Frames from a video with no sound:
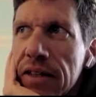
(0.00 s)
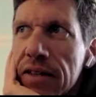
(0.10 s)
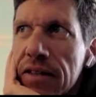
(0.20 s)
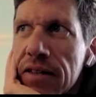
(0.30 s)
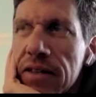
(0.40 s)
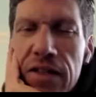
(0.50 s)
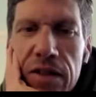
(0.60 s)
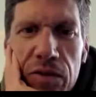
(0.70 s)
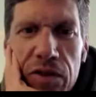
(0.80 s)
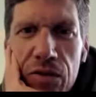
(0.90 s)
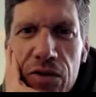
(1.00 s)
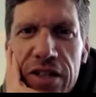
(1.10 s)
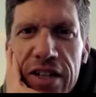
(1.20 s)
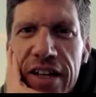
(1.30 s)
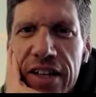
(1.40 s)
systems to
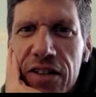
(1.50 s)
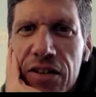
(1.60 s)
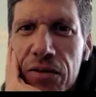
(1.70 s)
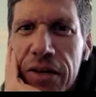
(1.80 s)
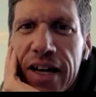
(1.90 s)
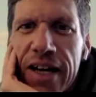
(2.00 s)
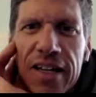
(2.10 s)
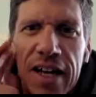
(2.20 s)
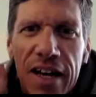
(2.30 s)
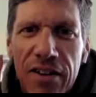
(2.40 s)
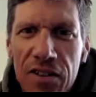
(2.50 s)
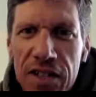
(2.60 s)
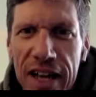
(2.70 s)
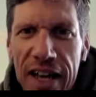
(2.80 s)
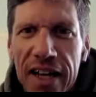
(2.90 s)
study to get an
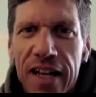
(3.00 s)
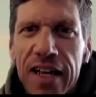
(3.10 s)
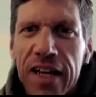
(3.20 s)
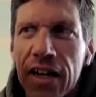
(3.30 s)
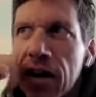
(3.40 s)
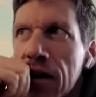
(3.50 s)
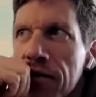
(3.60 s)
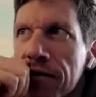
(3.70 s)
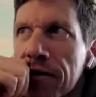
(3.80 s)
understanding of